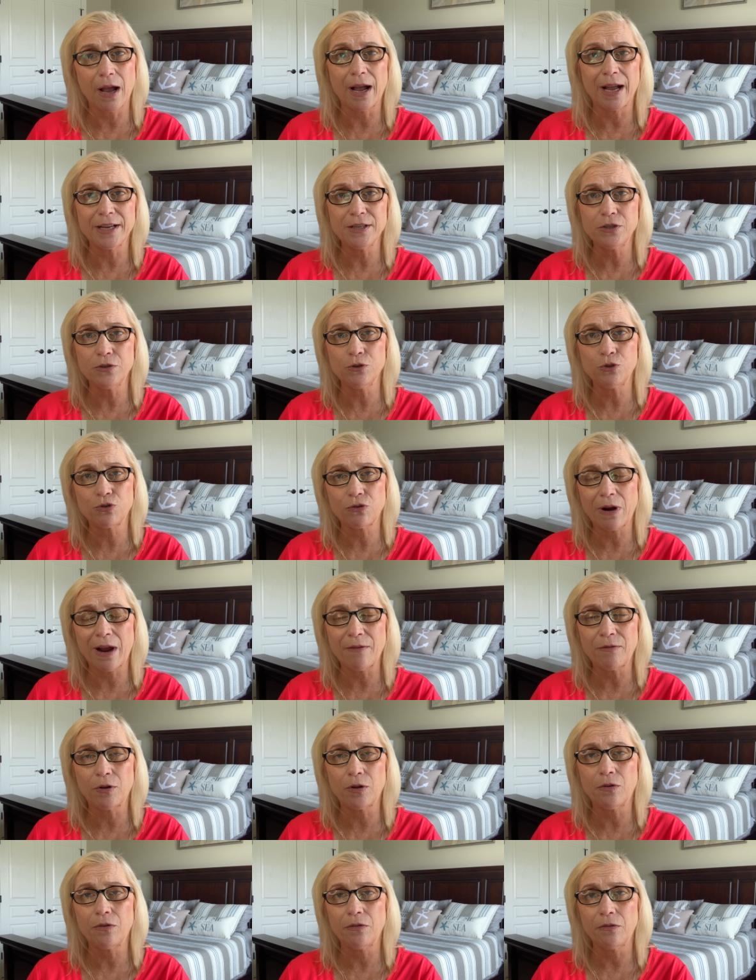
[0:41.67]
I do
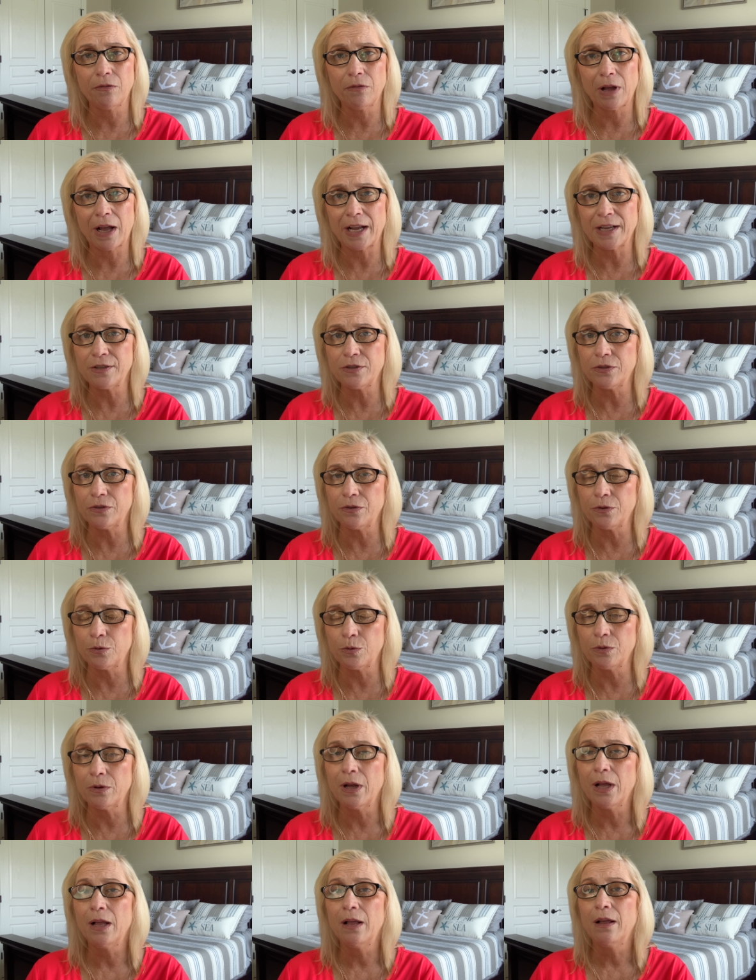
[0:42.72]
travel, I
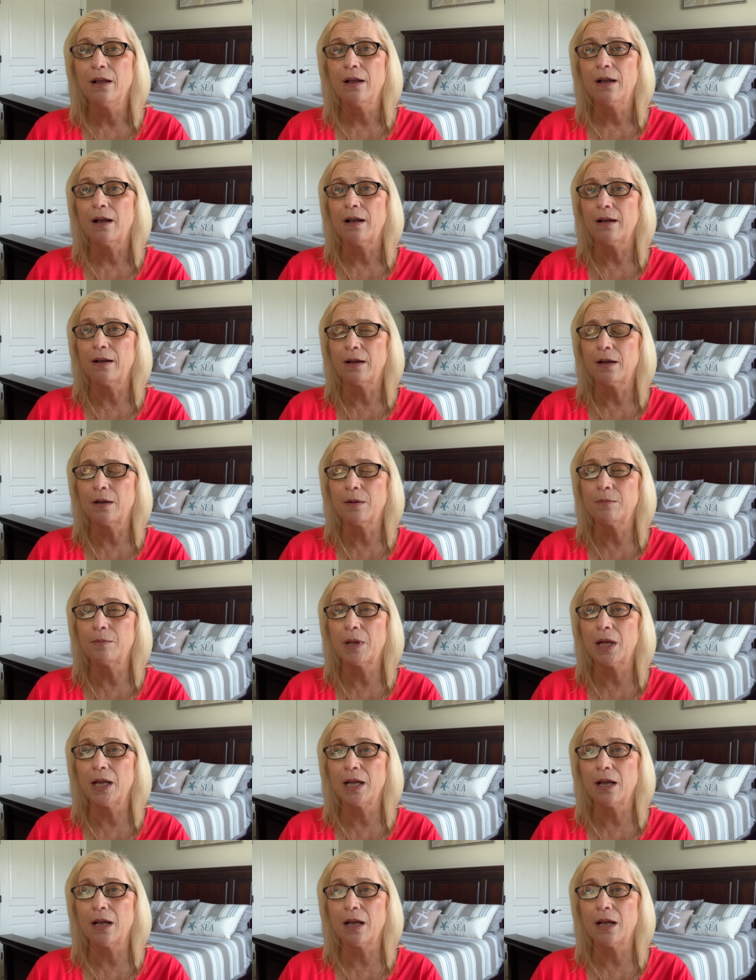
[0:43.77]
do um,